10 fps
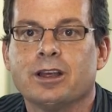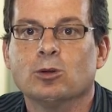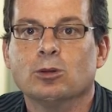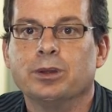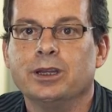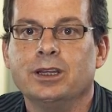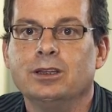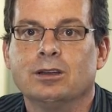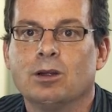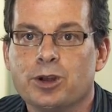that will
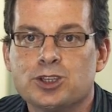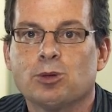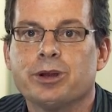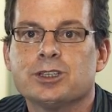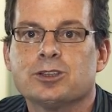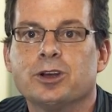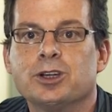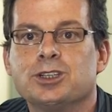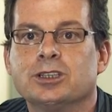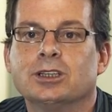be original
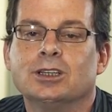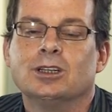research,